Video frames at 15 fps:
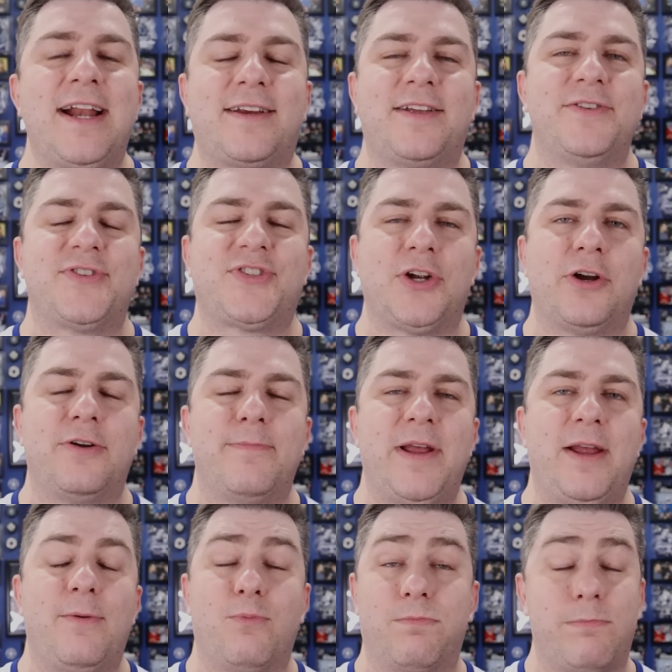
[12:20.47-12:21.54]
that concerned
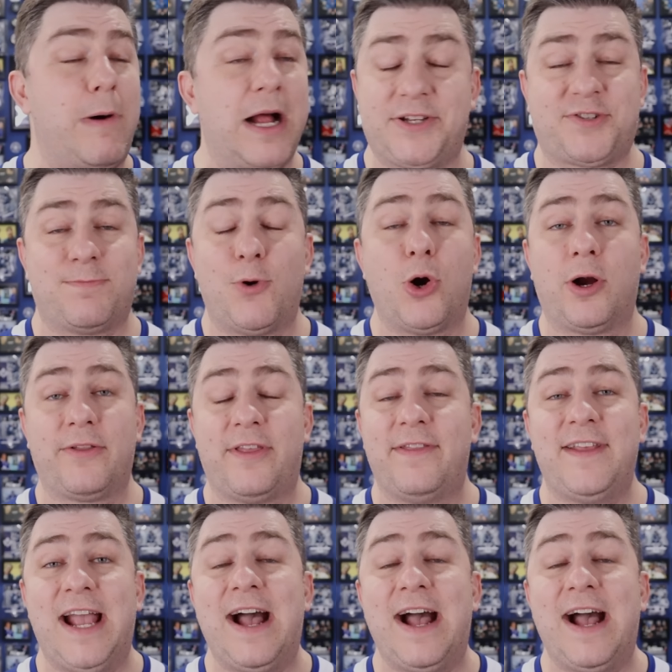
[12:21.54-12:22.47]
me much more than